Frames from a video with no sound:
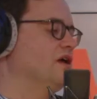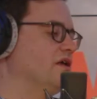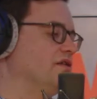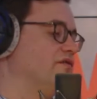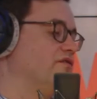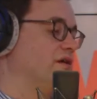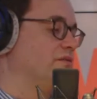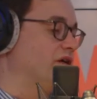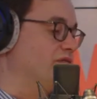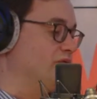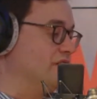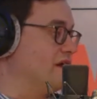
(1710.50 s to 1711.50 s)
The family
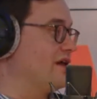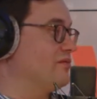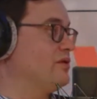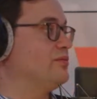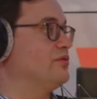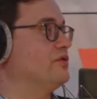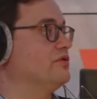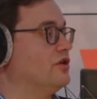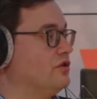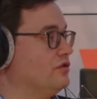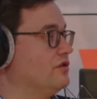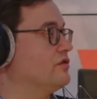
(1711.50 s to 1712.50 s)
have been telling people, no, this